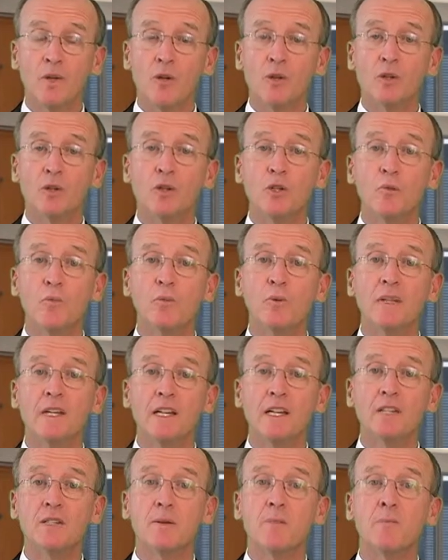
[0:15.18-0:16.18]
Could you
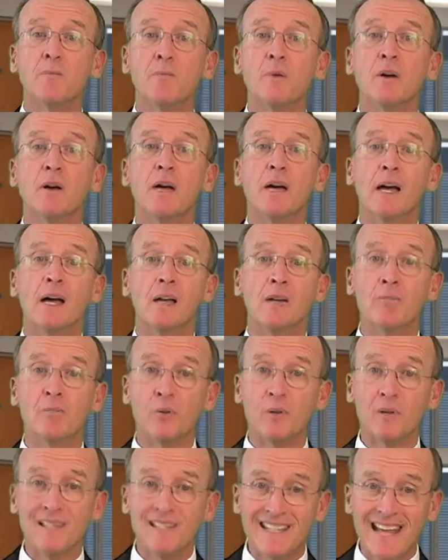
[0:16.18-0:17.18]
please
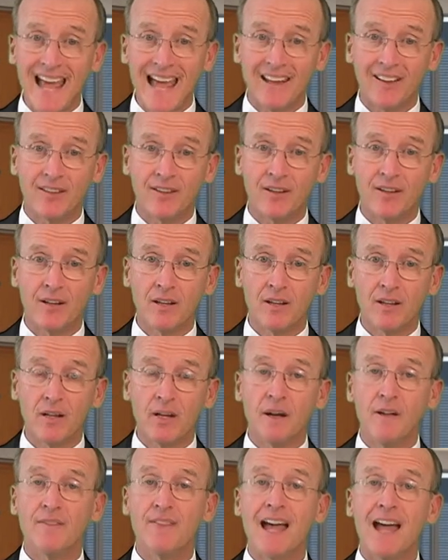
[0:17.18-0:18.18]
present?
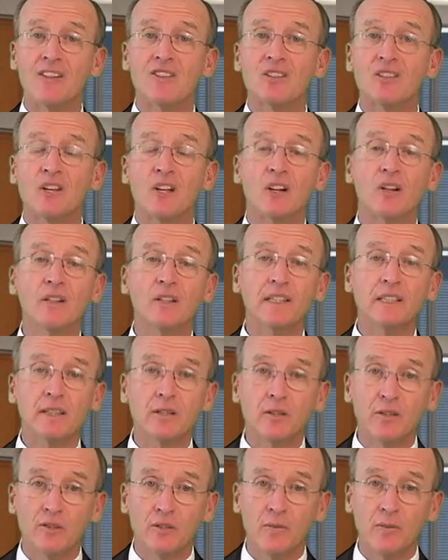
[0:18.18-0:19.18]
That's
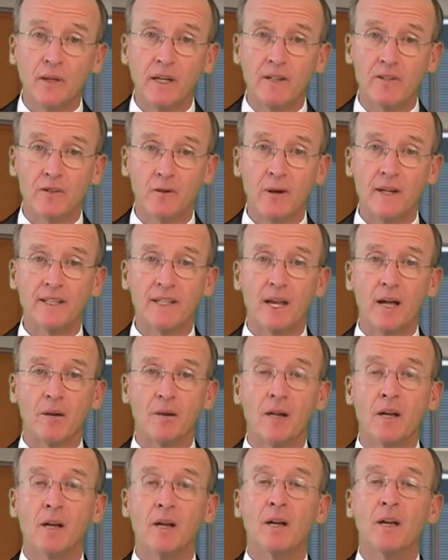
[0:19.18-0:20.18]
clear to me. So write down
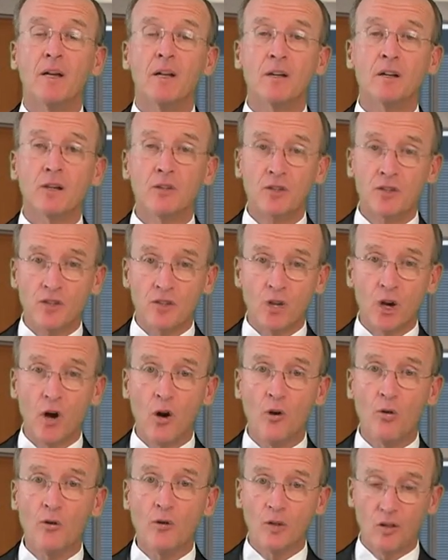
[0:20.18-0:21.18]

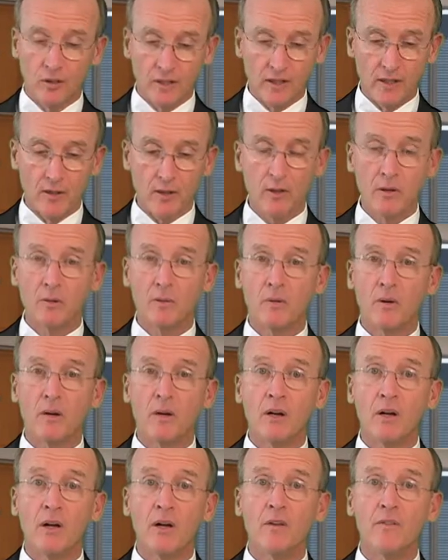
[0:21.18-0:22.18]
show, clear,
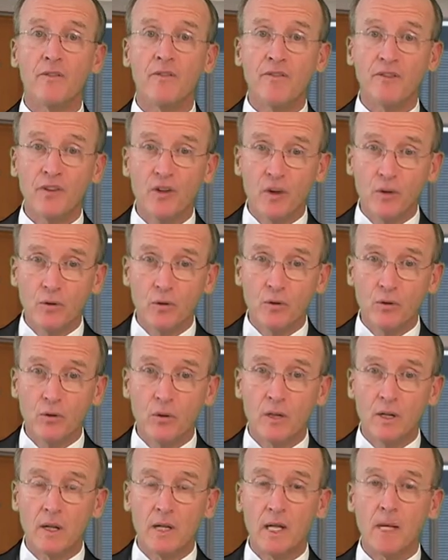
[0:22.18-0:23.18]
view,
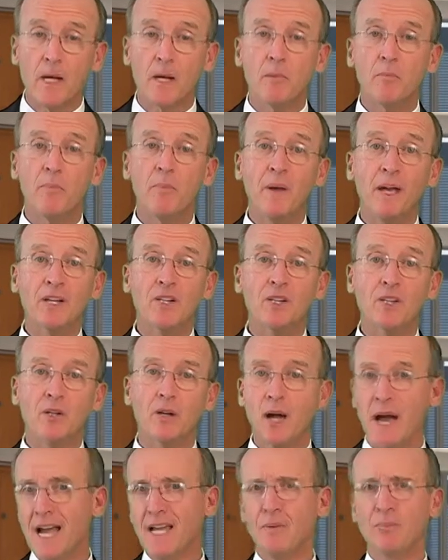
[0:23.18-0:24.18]
picture.
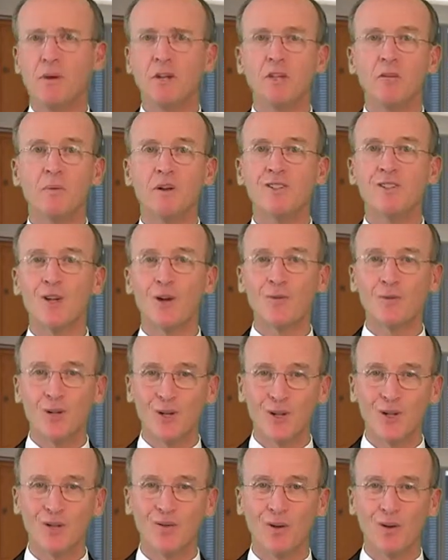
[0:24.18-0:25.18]
I could picture myself in a
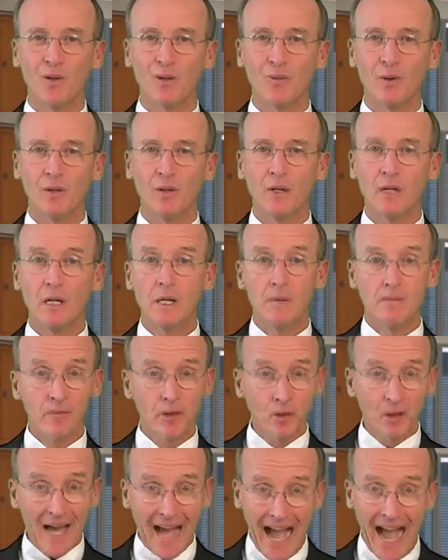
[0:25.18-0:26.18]
convertible.
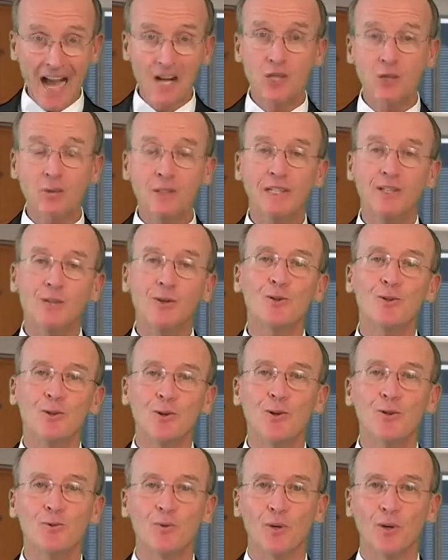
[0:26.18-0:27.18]
They'll actually use
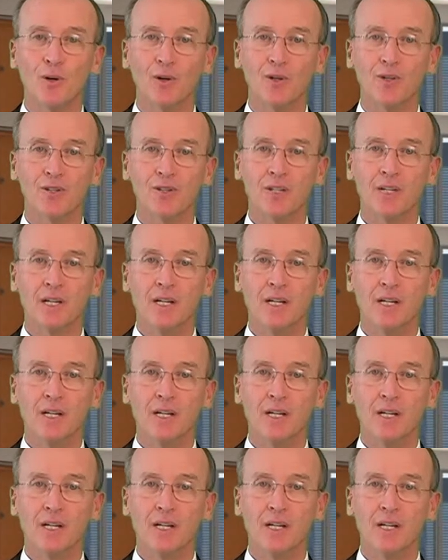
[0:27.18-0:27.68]
those words.